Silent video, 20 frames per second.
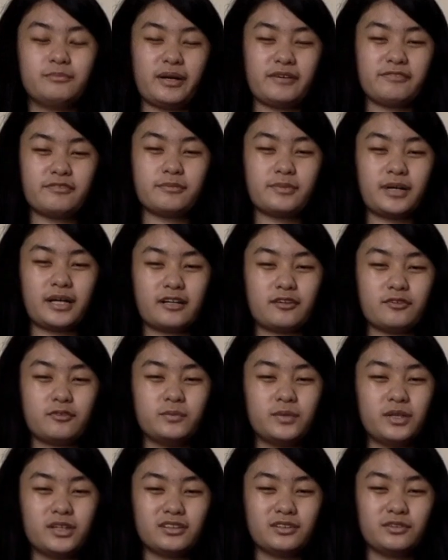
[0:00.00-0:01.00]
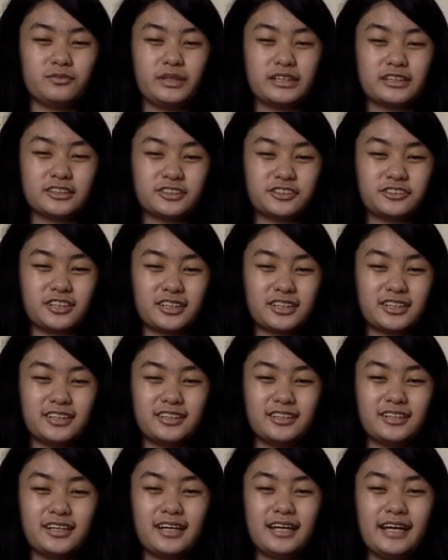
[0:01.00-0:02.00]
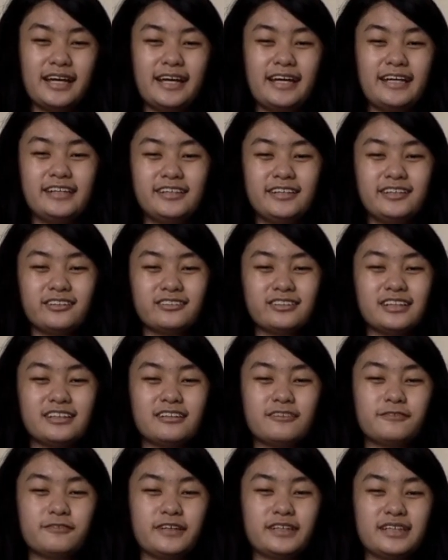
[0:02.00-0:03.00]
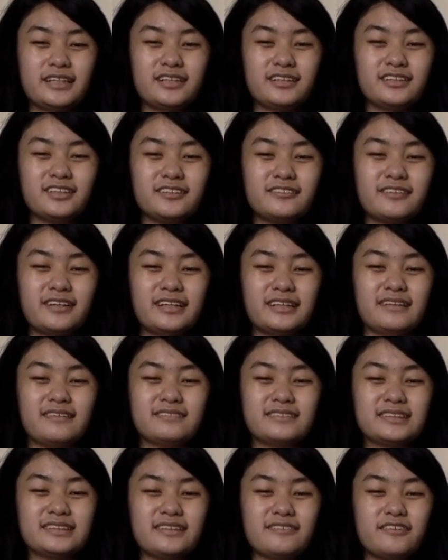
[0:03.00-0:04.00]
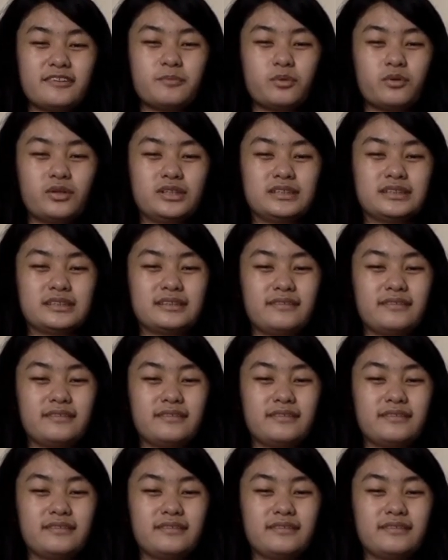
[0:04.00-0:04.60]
mathematical model we constructed, it yielded a fatality rate of 7.76%.